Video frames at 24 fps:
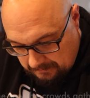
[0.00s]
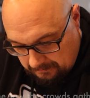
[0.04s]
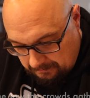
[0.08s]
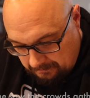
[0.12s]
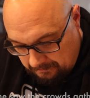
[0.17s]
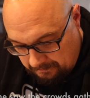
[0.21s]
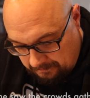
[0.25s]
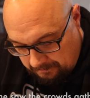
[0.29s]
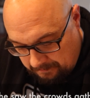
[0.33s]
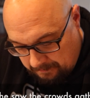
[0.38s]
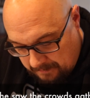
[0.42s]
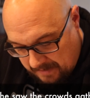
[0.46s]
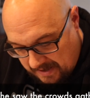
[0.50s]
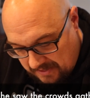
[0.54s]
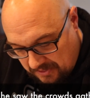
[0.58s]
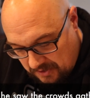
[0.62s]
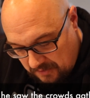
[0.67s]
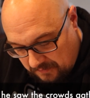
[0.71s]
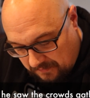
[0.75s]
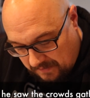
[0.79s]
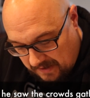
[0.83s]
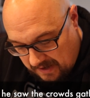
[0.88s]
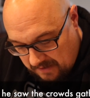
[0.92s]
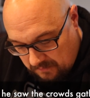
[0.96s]

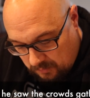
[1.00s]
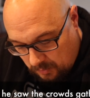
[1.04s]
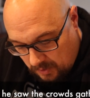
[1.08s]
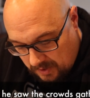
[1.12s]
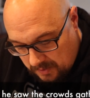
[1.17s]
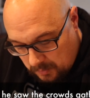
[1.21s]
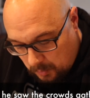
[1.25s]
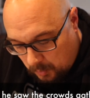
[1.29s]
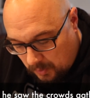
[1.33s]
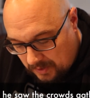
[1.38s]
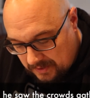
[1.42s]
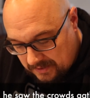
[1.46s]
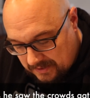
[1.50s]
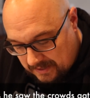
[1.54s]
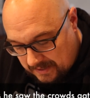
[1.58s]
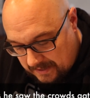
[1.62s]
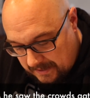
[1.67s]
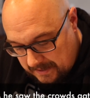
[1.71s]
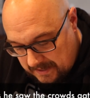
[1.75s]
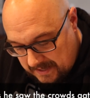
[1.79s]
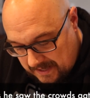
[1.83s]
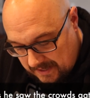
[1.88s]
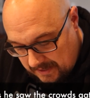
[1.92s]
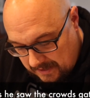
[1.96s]
Matthew 5:1. One
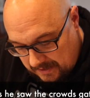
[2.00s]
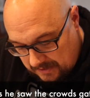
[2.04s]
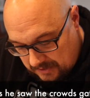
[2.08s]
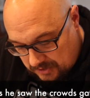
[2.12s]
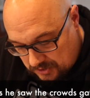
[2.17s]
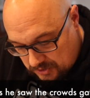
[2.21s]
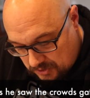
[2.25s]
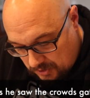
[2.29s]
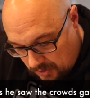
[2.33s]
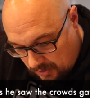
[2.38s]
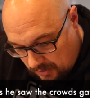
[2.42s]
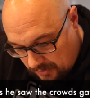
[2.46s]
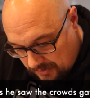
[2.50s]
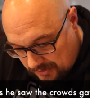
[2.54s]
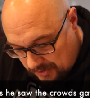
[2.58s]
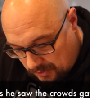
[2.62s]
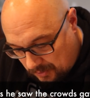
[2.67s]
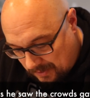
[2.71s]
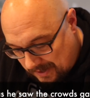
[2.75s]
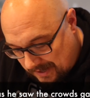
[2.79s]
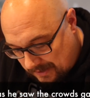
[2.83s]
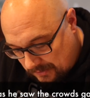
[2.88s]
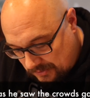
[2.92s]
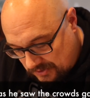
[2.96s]
day he saw the
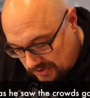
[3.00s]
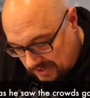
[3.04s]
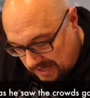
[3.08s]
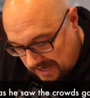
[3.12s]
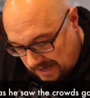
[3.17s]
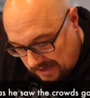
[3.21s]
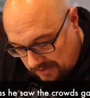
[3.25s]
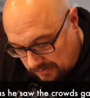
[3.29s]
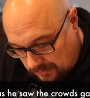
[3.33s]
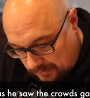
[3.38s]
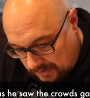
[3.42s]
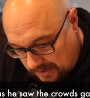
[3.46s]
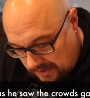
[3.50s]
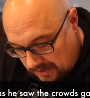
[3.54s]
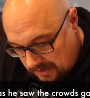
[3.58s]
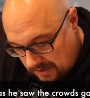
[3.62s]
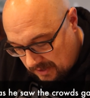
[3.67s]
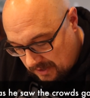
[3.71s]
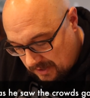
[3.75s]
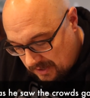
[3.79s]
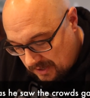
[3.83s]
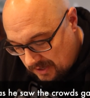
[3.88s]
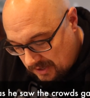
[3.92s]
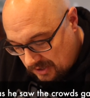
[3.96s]
crowds gathering.
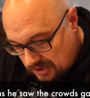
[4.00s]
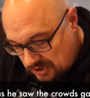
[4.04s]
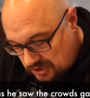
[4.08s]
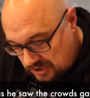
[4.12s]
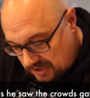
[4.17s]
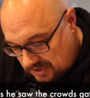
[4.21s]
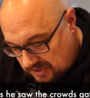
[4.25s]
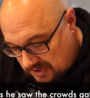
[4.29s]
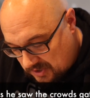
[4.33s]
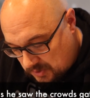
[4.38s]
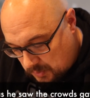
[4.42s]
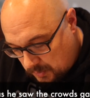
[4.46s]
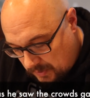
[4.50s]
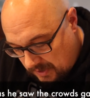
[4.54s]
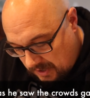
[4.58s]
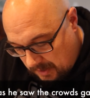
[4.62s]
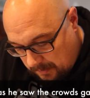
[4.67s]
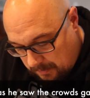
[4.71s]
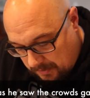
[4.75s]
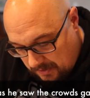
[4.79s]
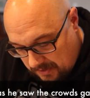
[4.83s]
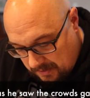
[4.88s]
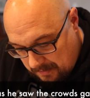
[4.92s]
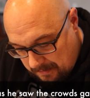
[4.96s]
Jesus went
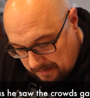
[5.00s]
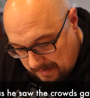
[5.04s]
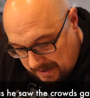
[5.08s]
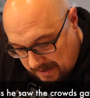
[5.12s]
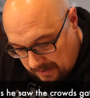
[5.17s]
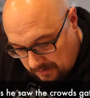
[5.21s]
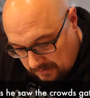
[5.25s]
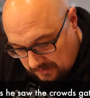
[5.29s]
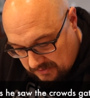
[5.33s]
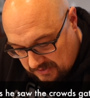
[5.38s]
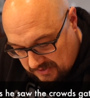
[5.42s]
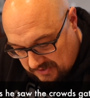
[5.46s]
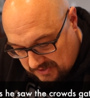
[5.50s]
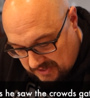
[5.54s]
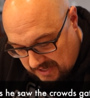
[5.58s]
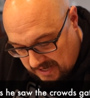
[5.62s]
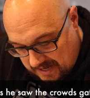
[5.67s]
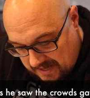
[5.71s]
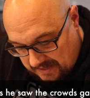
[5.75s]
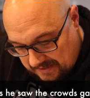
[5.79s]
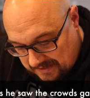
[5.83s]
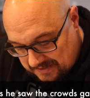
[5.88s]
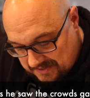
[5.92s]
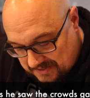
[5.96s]
up on the
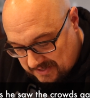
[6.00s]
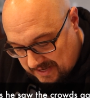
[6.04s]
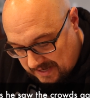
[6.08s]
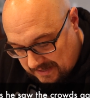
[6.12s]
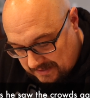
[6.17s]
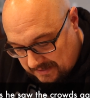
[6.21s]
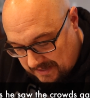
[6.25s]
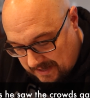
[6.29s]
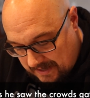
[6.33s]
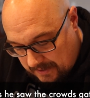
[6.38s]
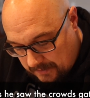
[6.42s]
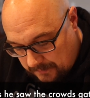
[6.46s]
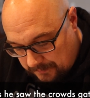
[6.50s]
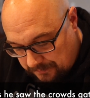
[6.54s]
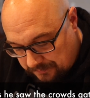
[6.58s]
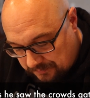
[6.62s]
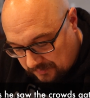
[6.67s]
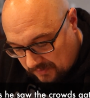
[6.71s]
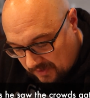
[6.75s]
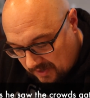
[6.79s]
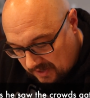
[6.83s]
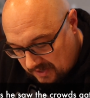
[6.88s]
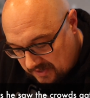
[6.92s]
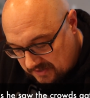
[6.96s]
mountainside and sat down.
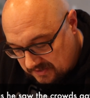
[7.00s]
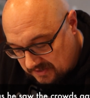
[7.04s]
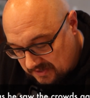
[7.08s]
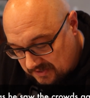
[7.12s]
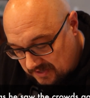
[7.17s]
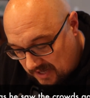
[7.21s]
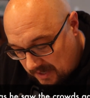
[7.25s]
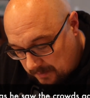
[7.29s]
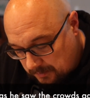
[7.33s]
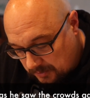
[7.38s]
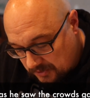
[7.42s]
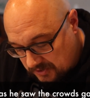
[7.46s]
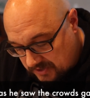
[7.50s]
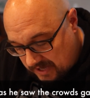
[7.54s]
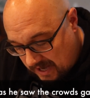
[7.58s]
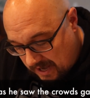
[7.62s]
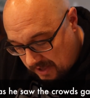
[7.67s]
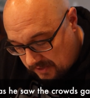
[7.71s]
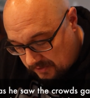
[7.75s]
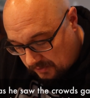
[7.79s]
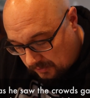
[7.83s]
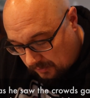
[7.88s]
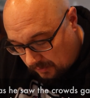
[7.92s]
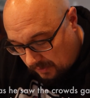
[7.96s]
His disciples
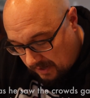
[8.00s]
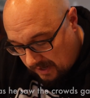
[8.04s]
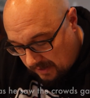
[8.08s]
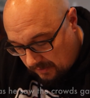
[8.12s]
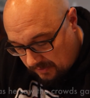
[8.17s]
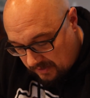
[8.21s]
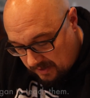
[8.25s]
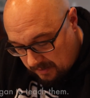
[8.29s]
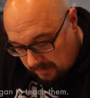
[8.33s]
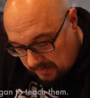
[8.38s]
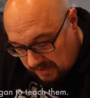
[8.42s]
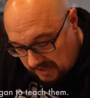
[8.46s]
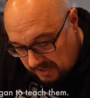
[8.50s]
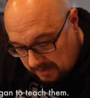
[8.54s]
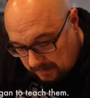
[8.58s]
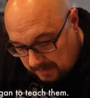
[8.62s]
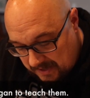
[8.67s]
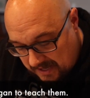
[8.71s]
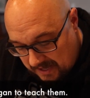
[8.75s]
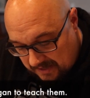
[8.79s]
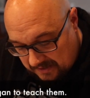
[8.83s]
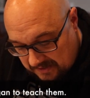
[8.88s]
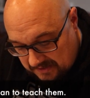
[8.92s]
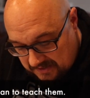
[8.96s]
gathered around them, and he
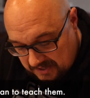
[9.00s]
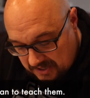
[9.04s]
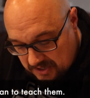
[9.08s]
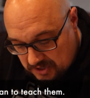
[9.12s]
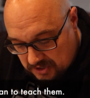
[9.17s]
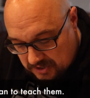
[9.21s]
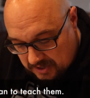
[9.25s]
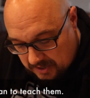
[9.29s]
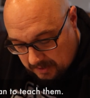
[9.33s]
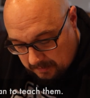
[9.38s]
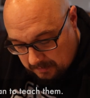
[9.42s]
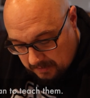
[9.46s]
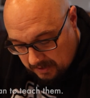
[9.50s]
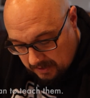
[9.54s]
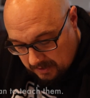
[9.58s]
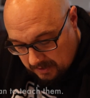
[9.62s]
began to teach them.